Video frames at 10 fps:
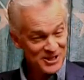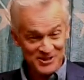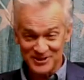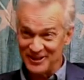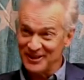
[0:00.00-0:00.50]
Were you
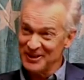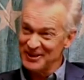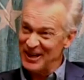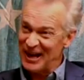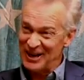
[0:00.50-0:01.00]
wearing the
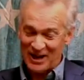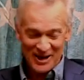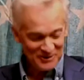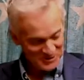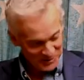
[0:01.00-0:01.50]
jacket that was too
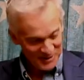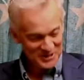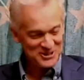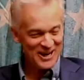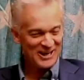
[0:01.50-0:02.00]
long? I was wearing
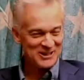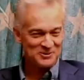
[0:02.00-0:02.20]
the jacket